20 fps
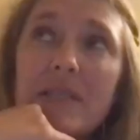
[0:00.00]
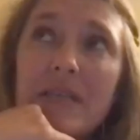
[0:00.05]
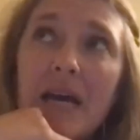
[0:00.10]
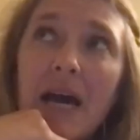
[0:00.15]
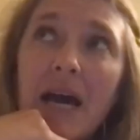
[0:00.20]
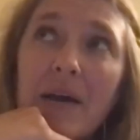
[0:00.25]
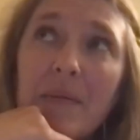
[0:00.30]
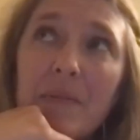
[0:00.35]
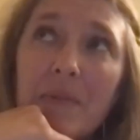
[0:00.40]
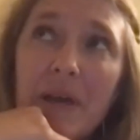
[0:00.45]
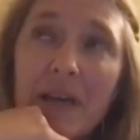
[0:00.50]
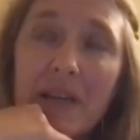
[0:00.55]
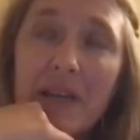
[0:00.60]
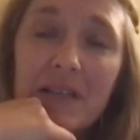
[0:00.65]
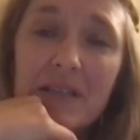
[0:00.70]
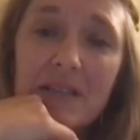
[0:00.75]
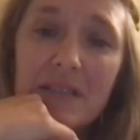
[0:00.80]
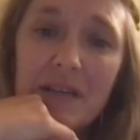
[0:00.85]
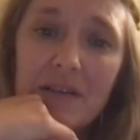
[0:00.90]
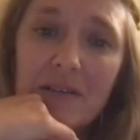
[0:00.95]
timeline,
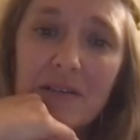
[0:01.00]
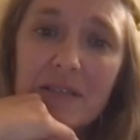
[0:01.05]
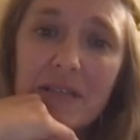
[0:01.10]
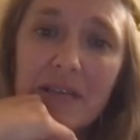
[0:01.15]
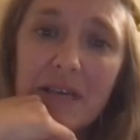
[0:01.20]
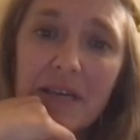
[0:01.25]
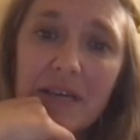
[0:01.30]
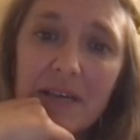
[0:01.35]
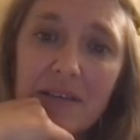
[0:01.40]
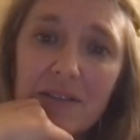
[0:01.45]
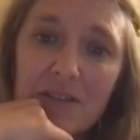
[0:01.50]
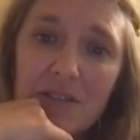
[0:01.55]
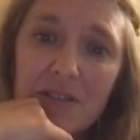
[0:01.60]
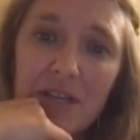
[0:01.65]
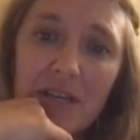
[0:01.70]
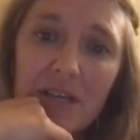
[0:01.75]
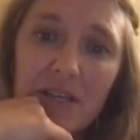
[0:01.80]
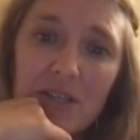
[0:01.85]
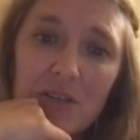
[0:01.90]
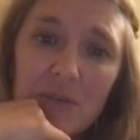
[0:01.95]
it sounds like, is
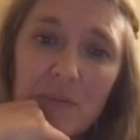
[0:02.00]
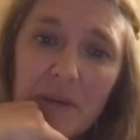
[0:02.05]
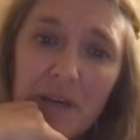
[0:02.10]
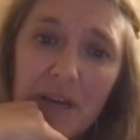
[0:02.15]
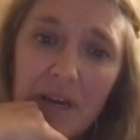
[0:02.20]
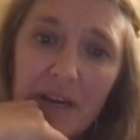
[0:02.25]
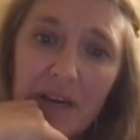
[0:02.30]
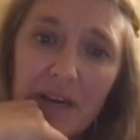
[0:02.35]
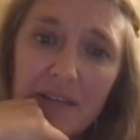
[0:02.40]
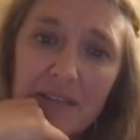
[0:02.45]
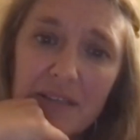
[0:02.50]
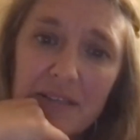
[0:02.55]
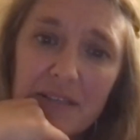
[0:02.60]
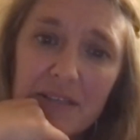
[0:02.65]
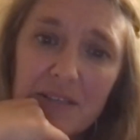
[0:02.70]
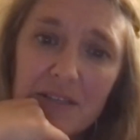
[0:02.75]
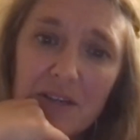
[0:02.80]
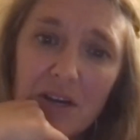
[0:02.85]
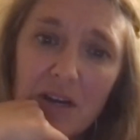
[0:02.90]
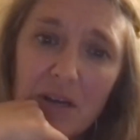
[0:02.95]
changed because
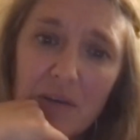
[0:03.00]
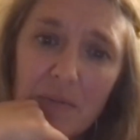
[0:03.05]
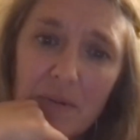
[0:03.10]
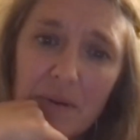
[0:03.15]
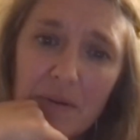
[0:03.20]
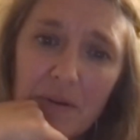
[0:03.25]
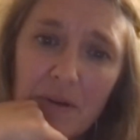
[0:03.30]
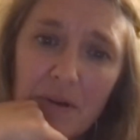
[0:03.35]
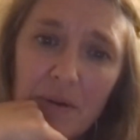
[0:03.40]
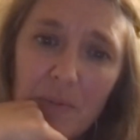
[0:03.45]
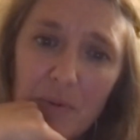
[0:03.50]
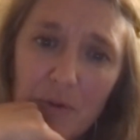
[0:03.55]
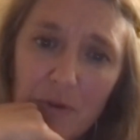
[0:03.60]
it's already been approved.